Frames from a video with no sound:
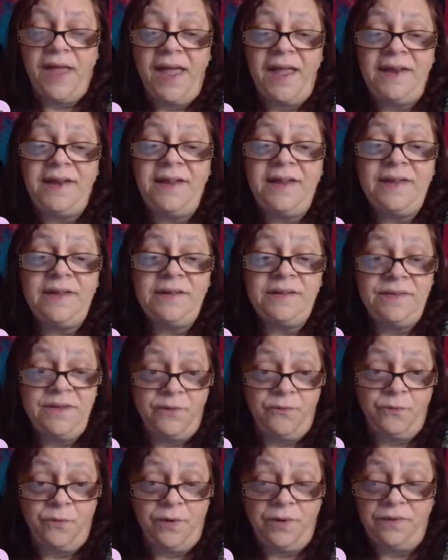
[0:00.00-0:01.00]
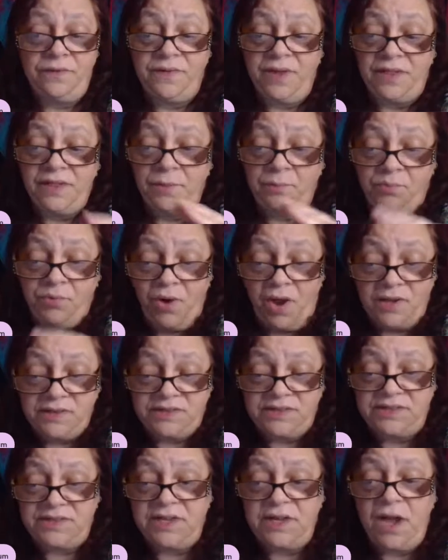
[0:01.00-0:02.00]
any different than the
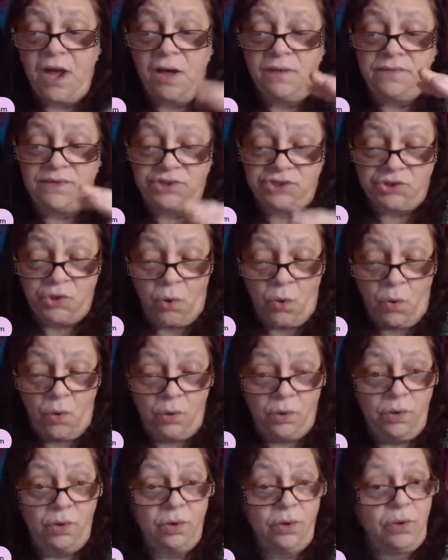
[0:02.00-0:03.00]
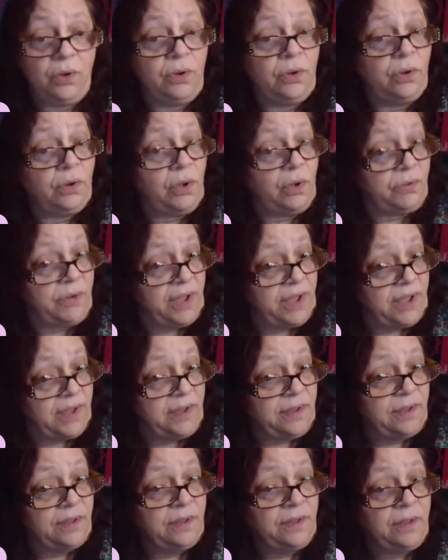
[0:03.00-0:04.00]
processing of a soul.
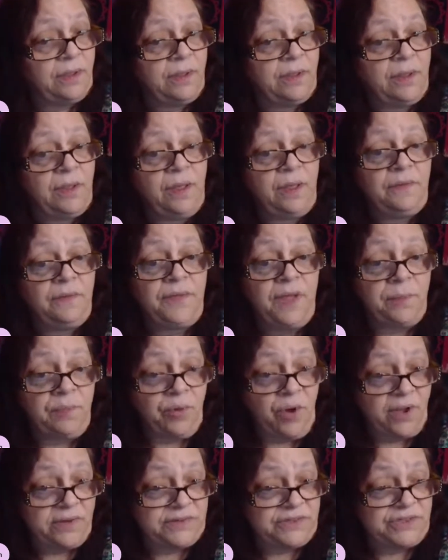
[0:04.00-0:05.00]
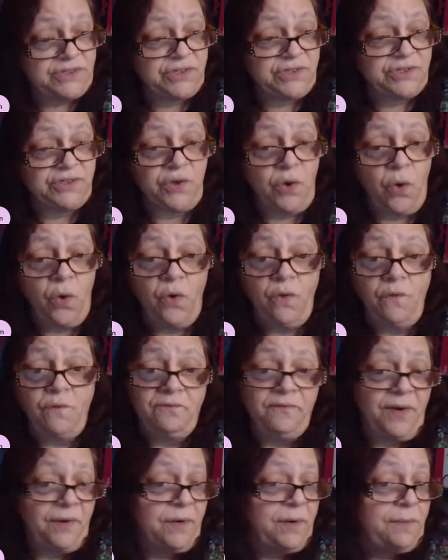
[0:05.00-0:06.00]
Okay? They process the soul
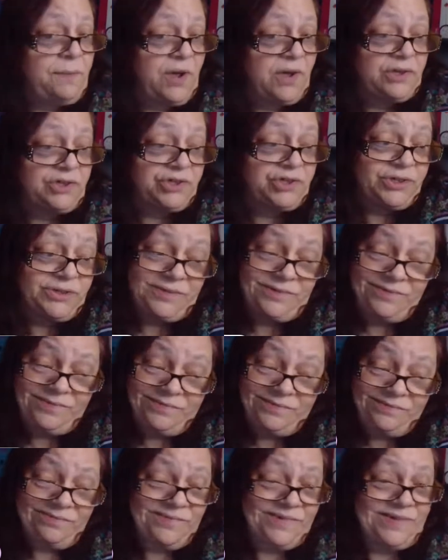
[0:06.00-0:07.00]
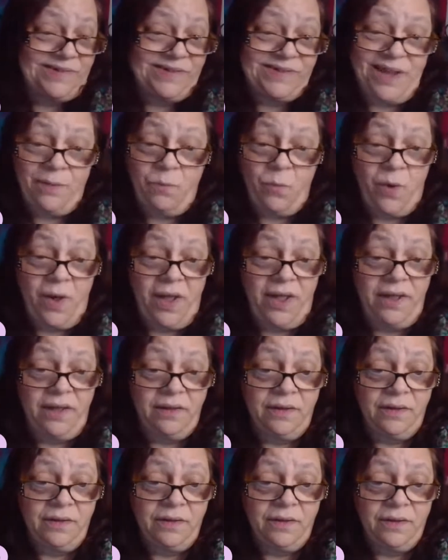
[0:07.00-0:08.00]
very much the same
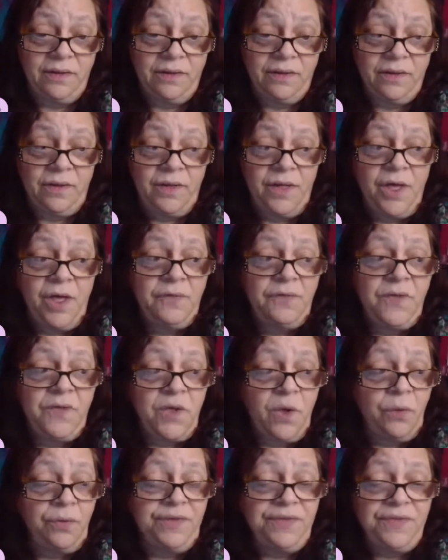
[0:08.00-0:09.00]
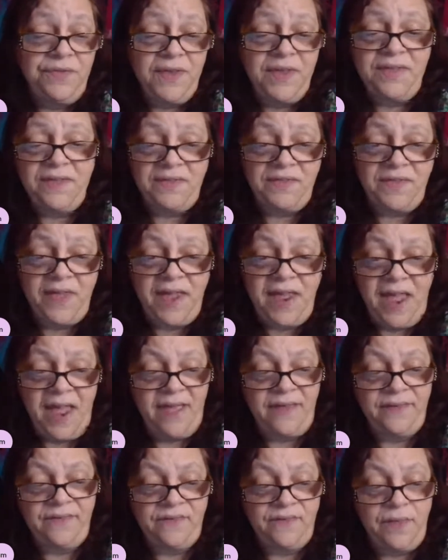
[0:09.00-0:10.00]
way. The only thing that they
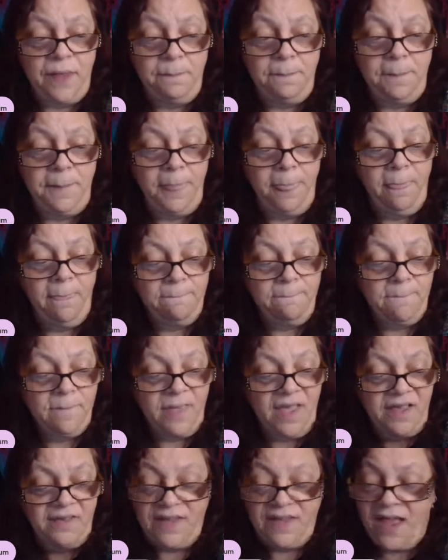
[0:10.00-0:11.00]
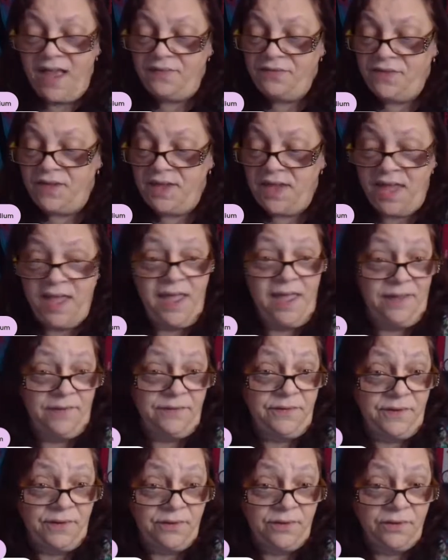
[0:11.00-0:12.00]
ask them is at the
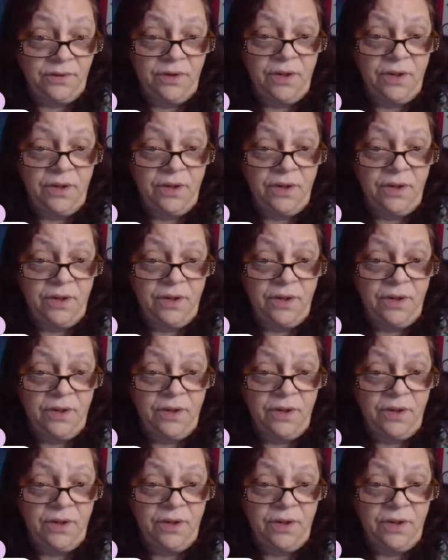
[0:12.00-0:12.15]
end